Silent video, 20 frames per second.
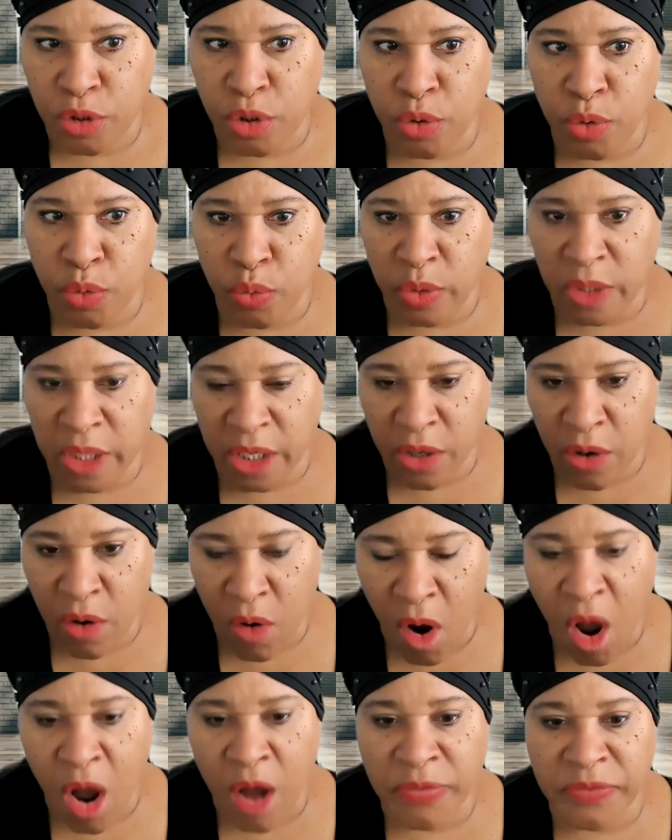to get
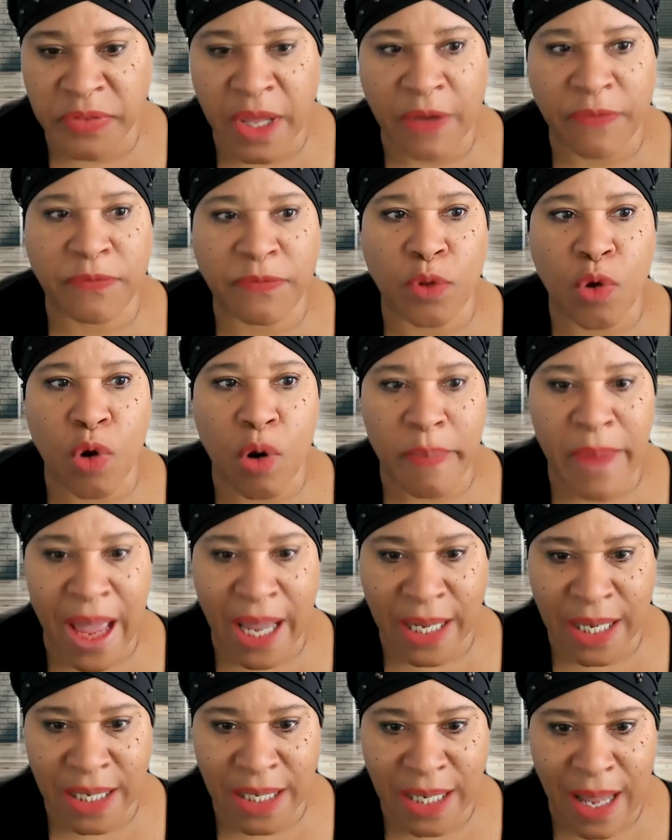her off that floor,
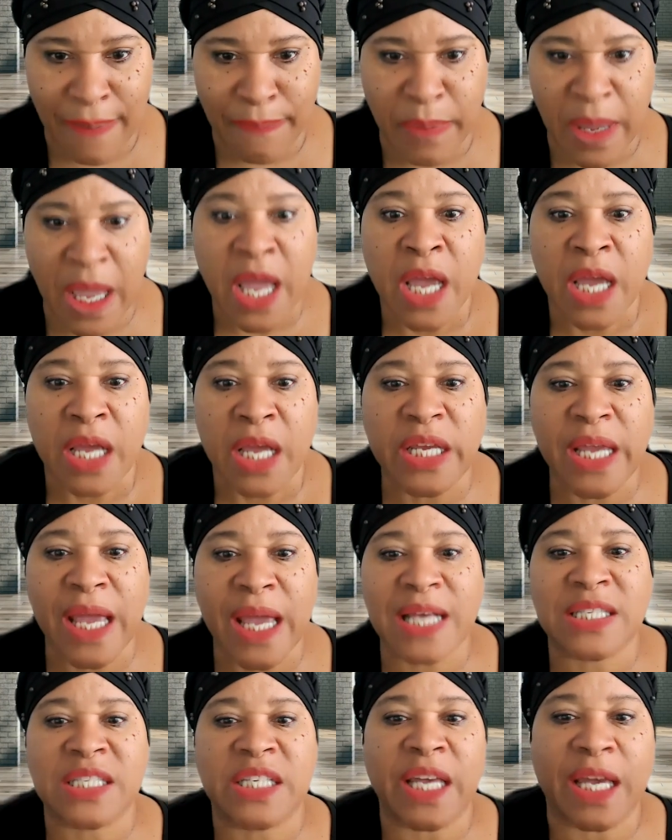back in that bed.
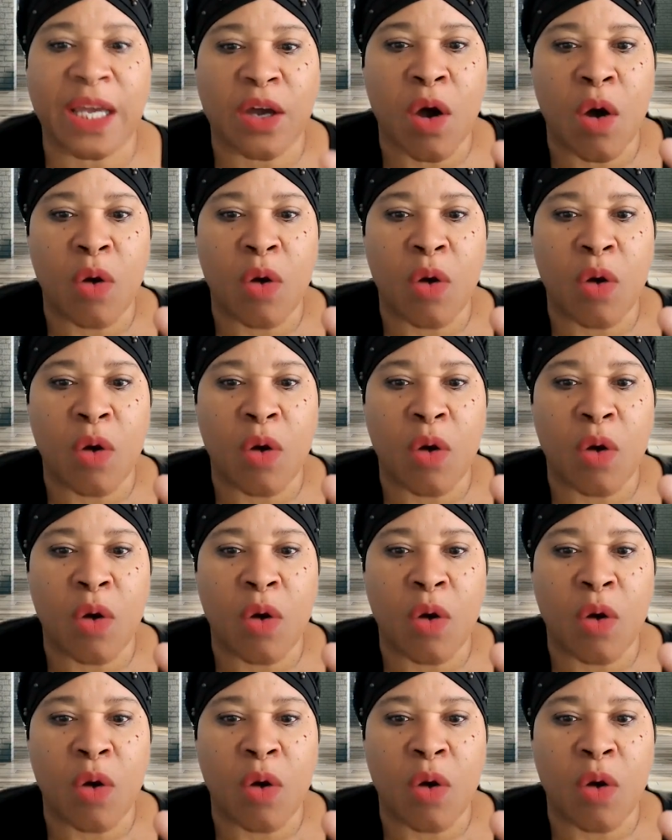Yes, get